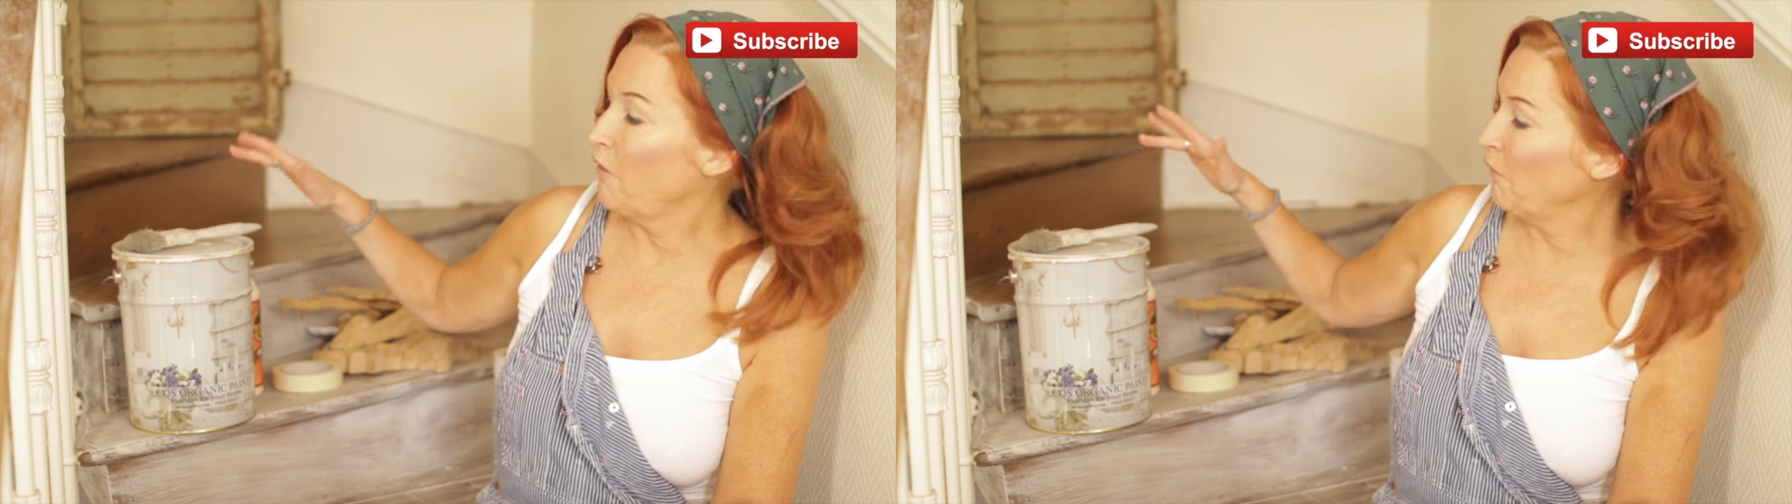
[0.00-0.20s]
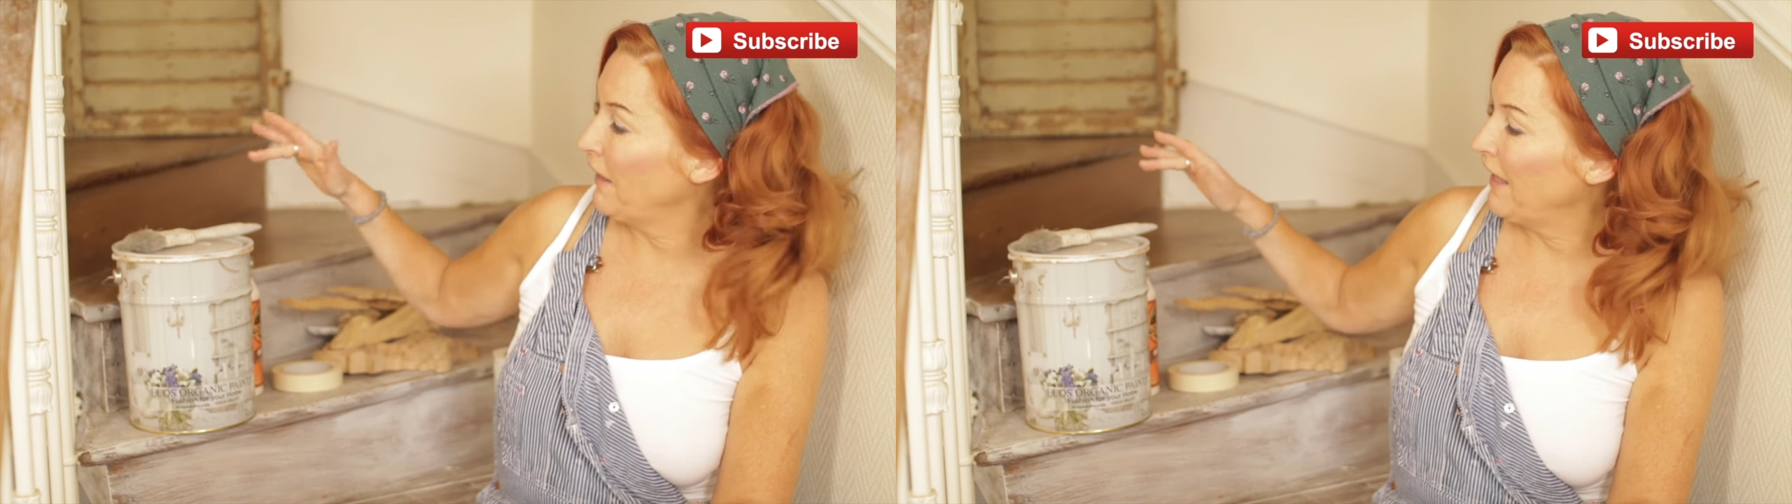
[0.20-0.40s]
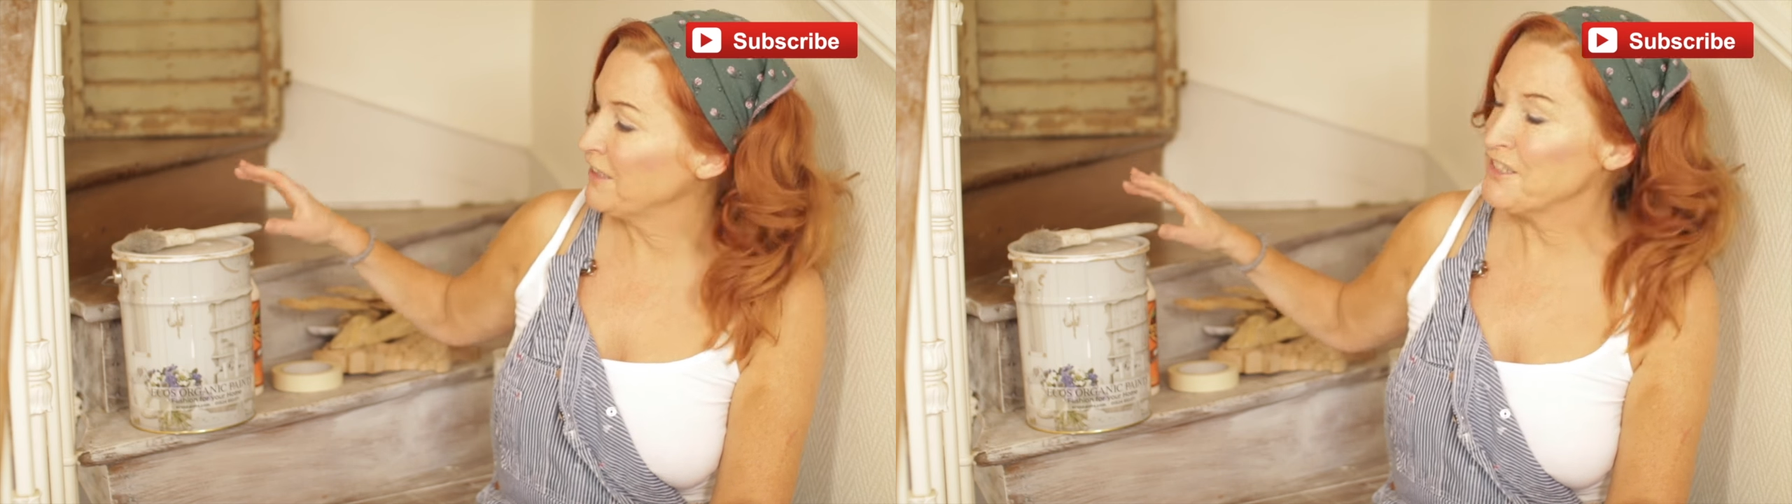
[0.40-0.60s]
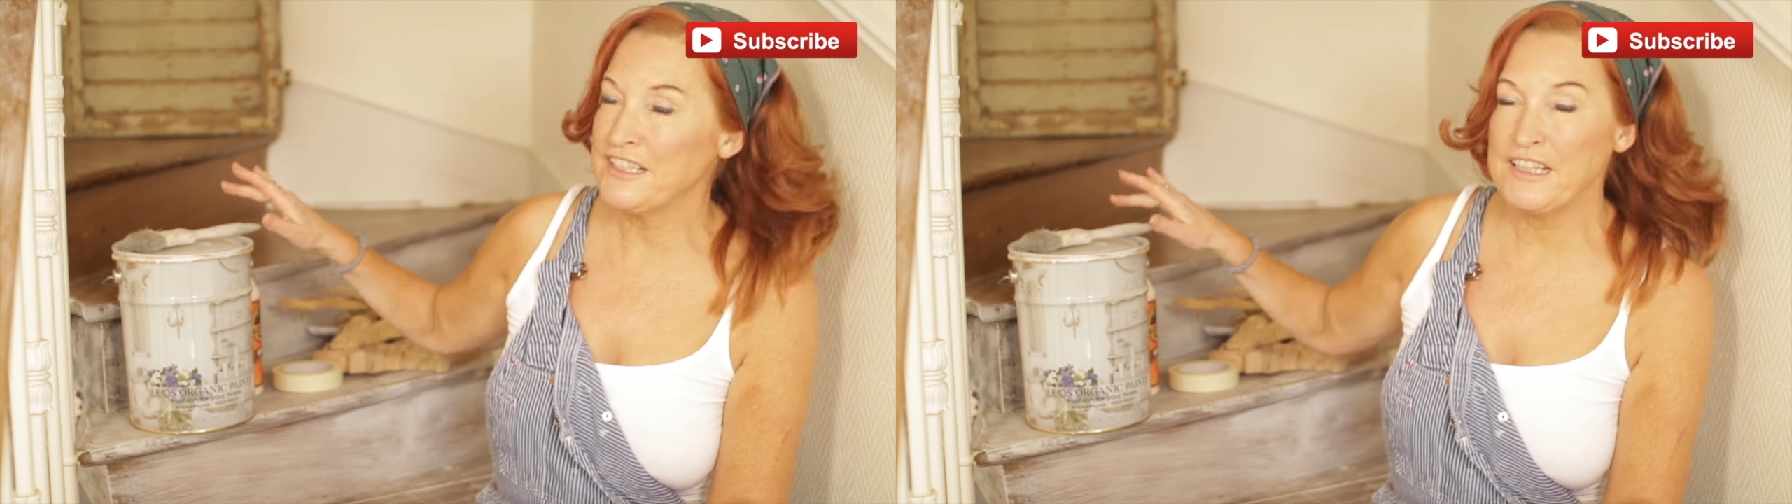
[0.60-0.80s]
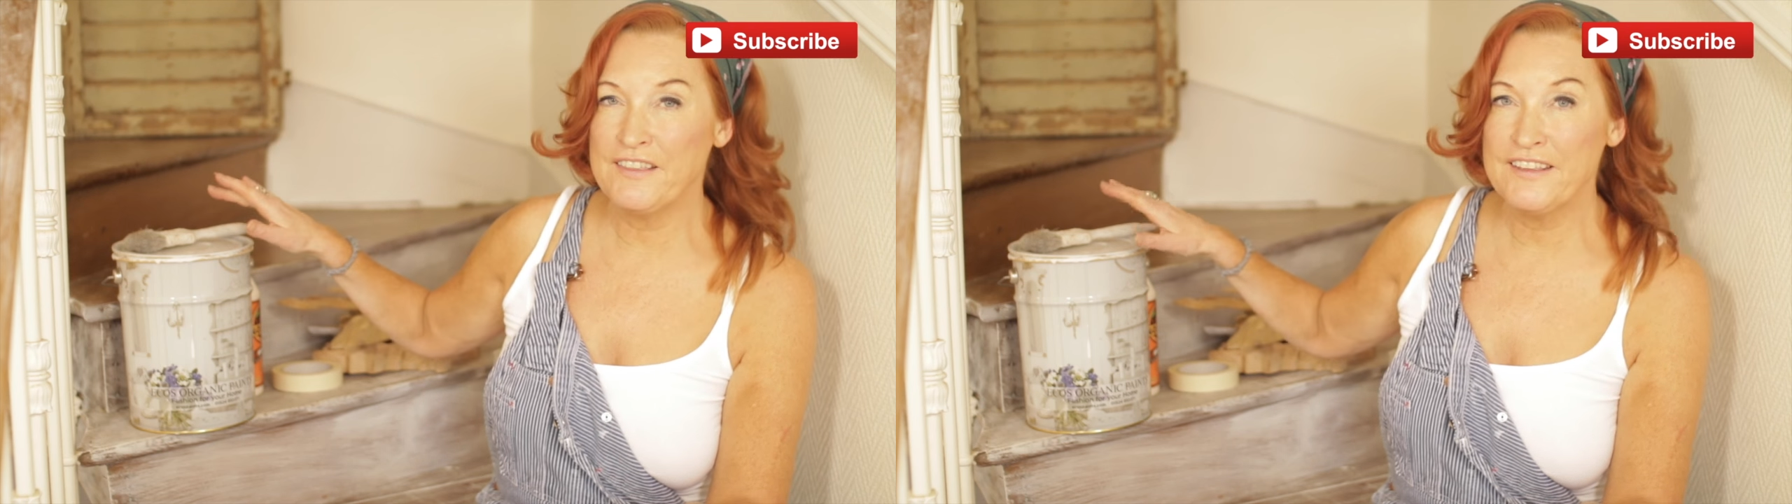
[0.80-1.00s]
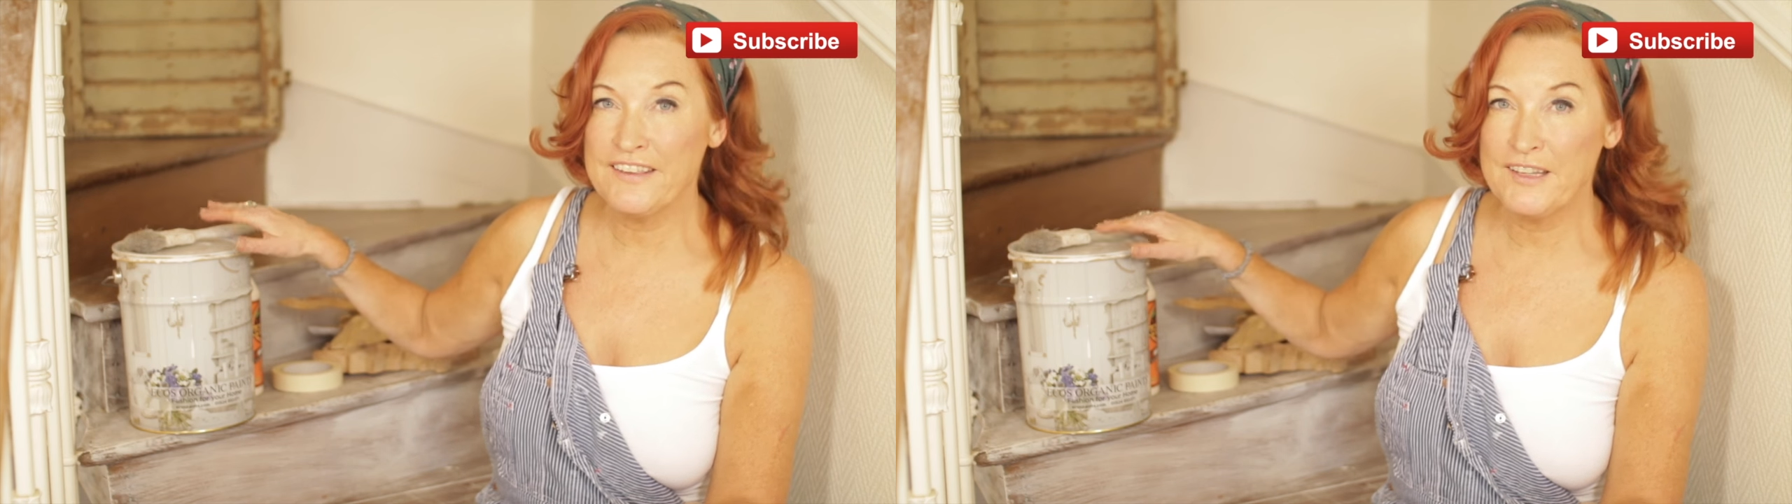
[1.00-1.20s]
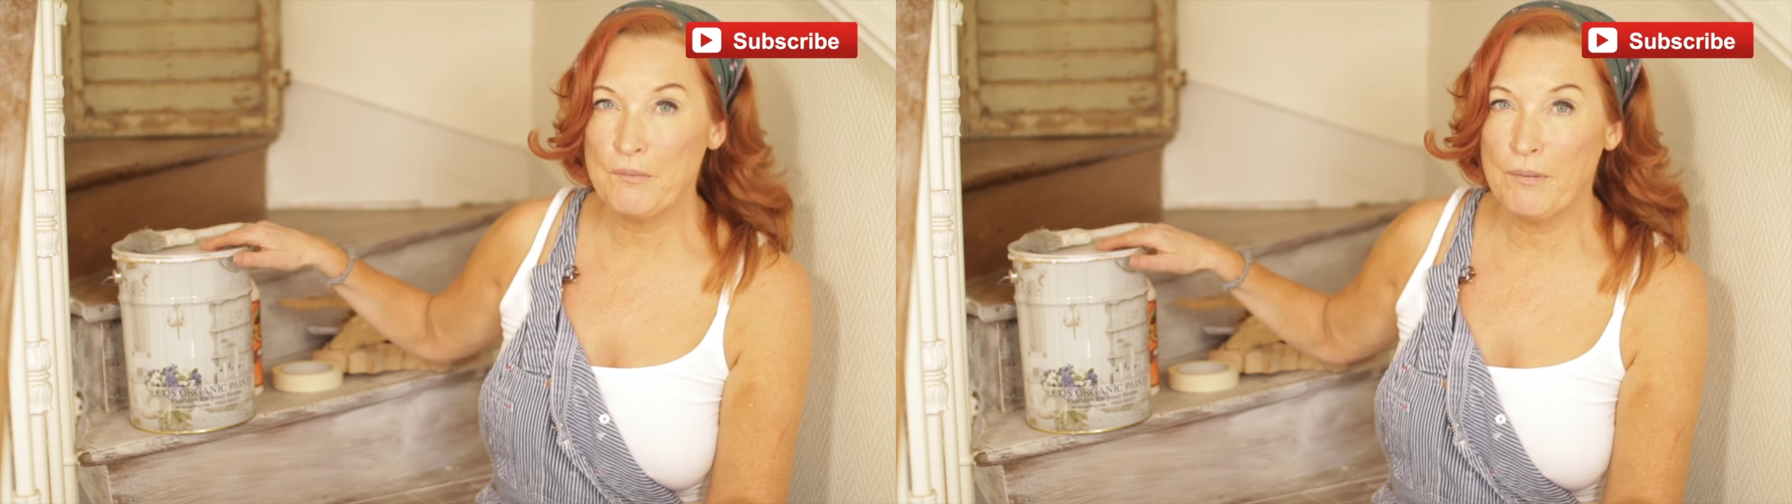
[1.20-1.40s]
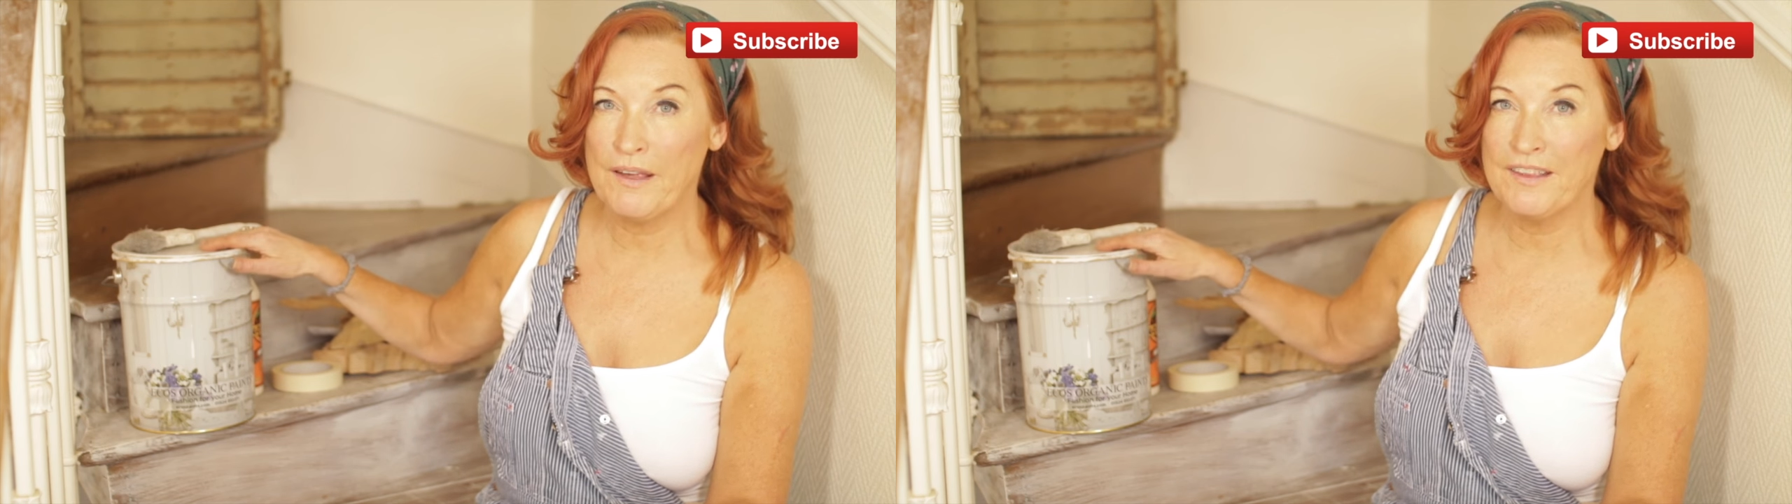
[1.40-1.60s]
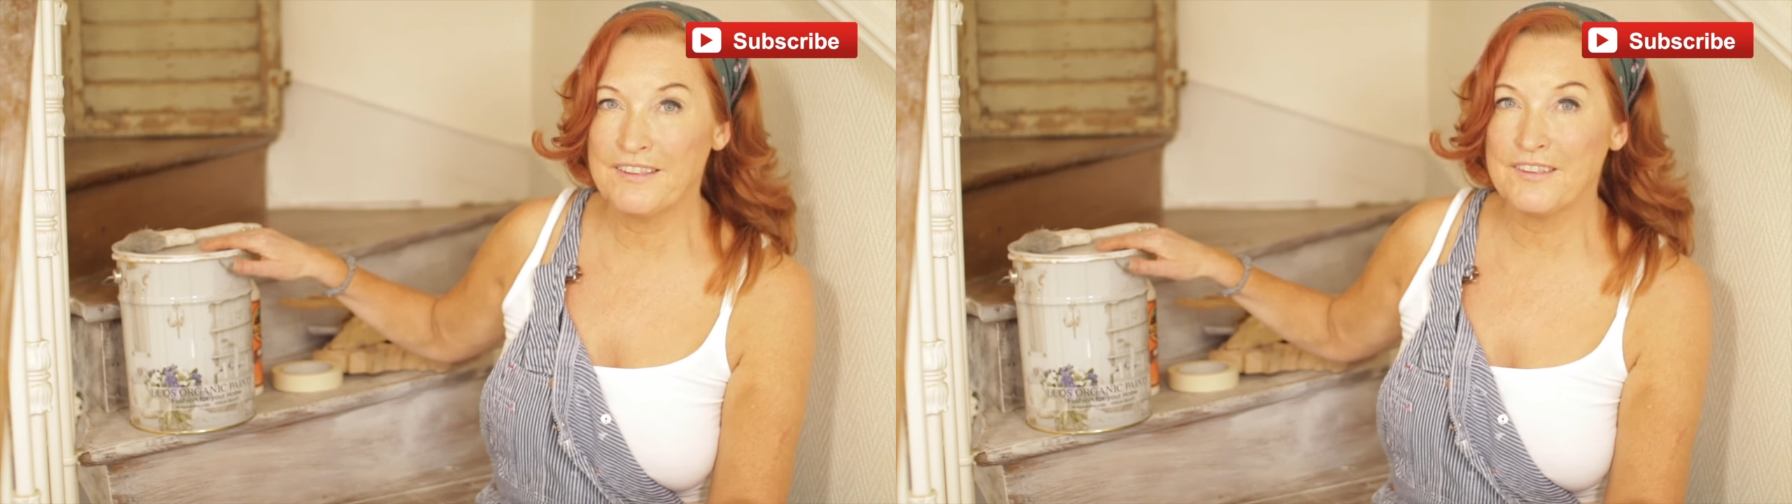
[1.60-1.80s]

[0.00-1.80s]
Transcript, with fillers: Oh, actually, this tin of paint